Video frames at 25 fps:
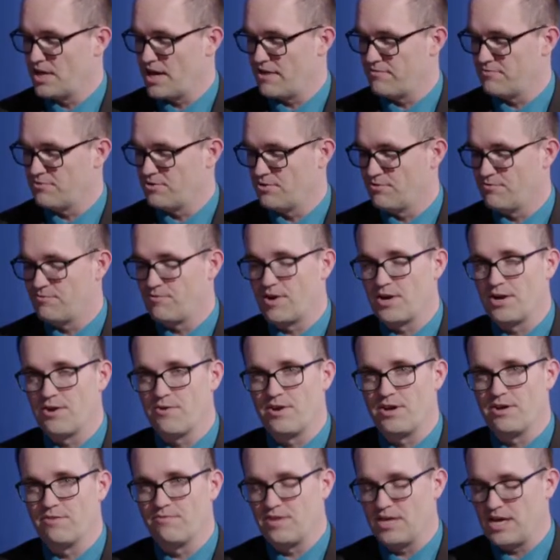After the
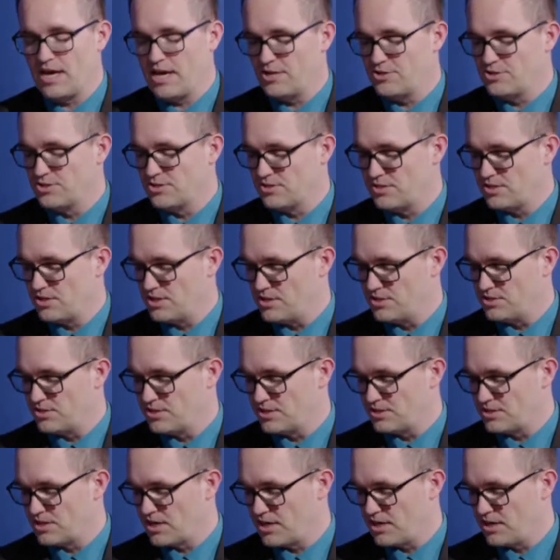firing of the
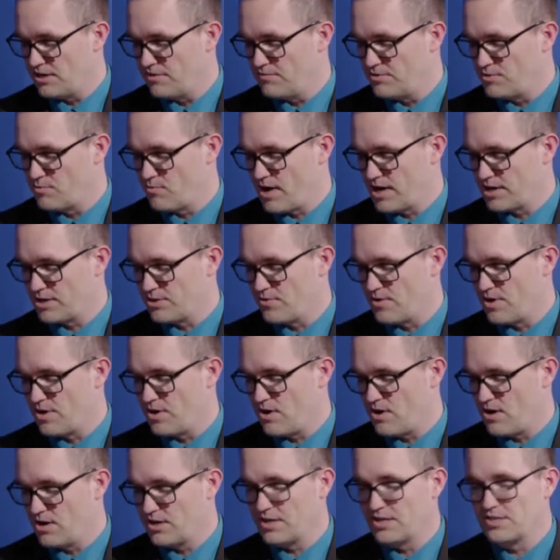agency's executive director
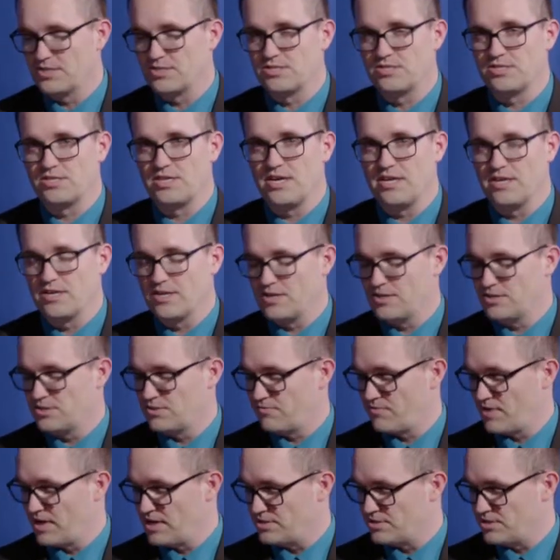in August, CEDA
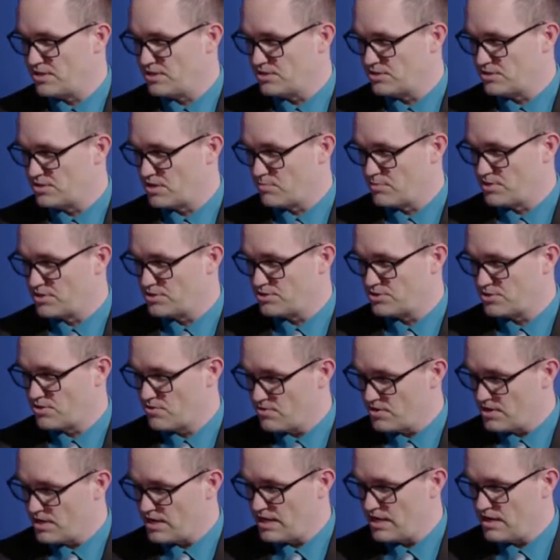is facing some
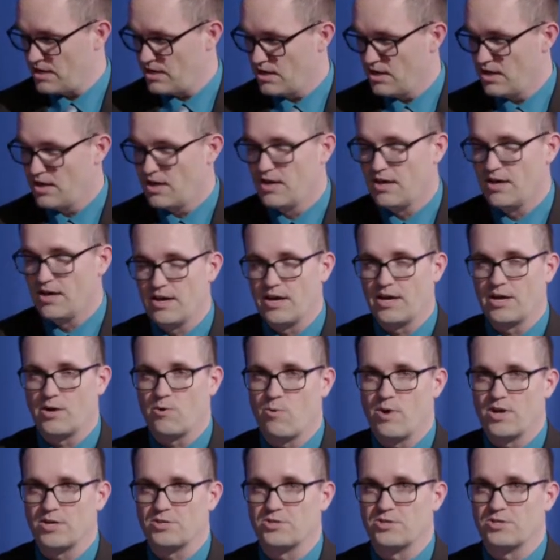uncertainty
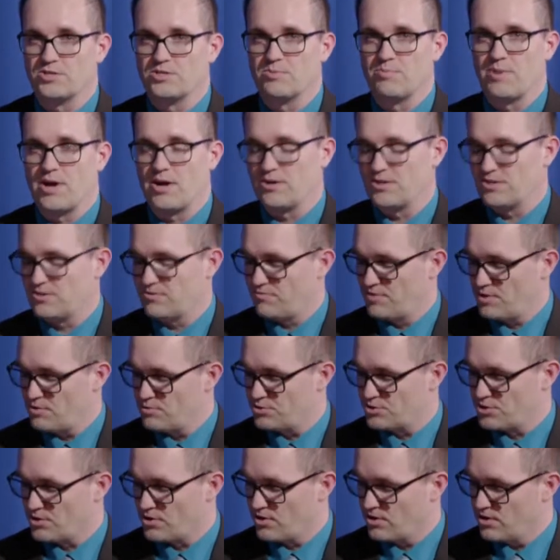and questions about its
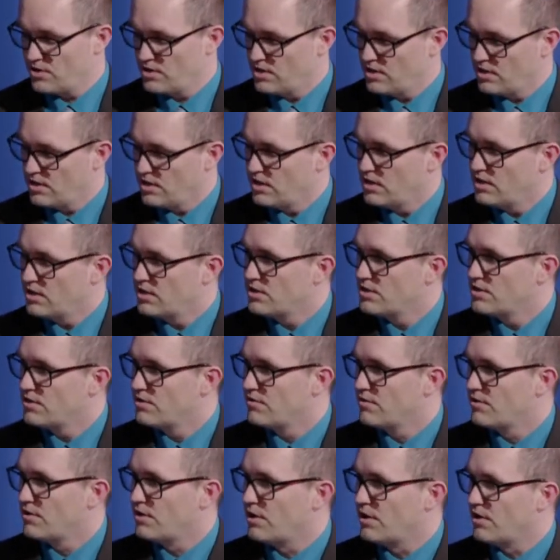future.
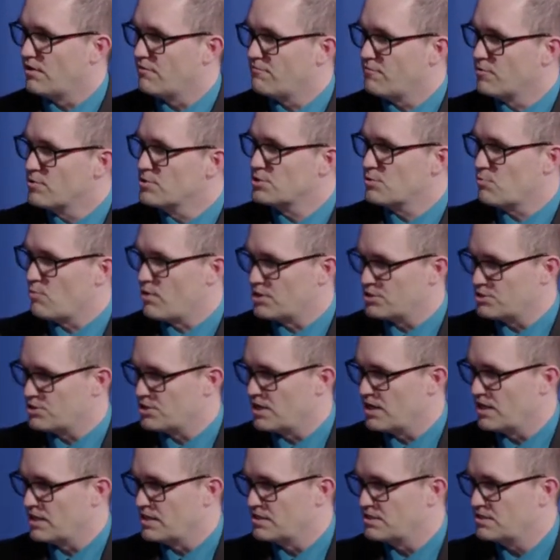First
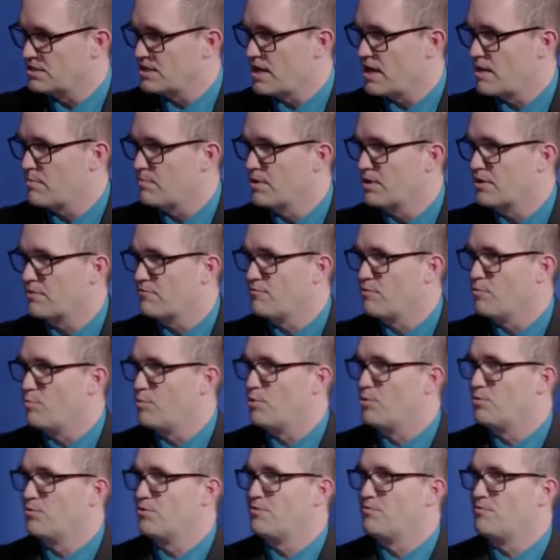question on this topic for
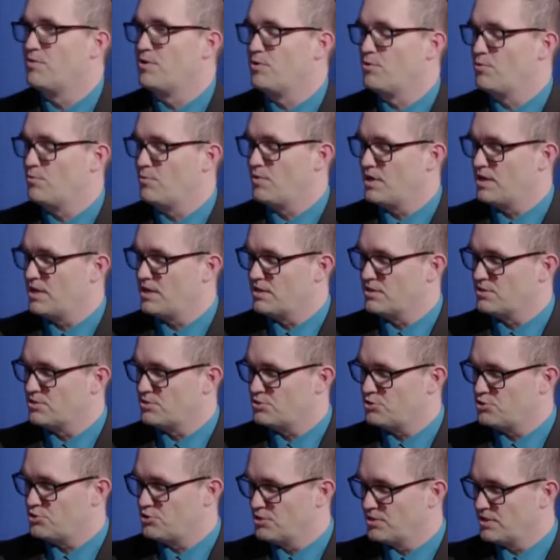both of you
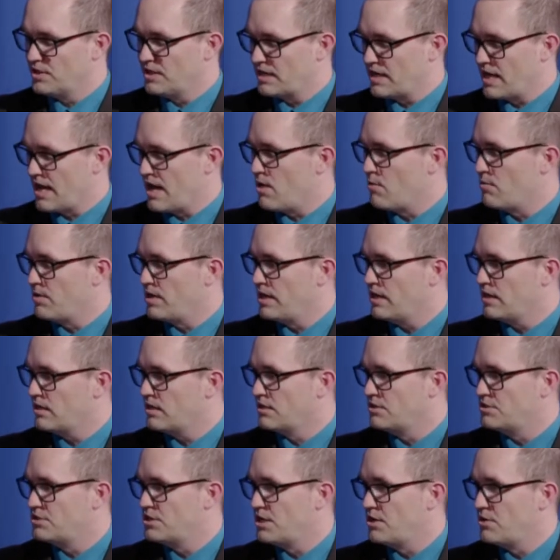is, should the county
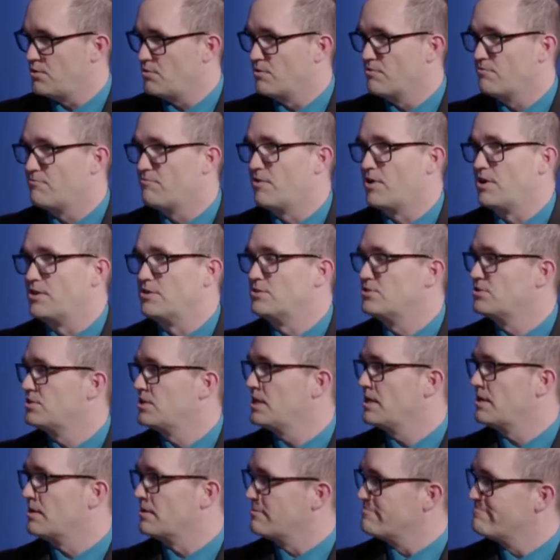continue to fund
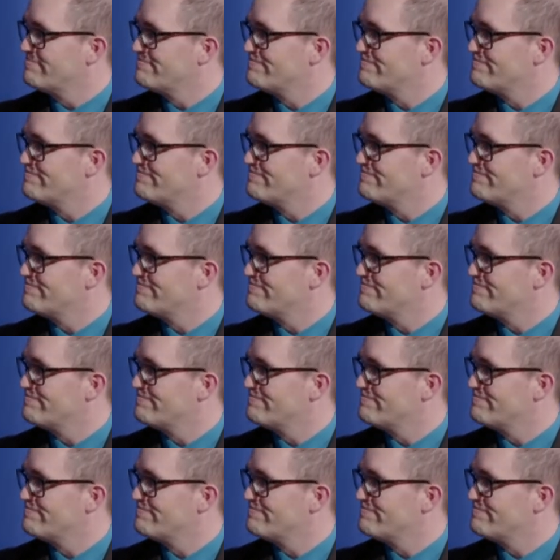CEDA?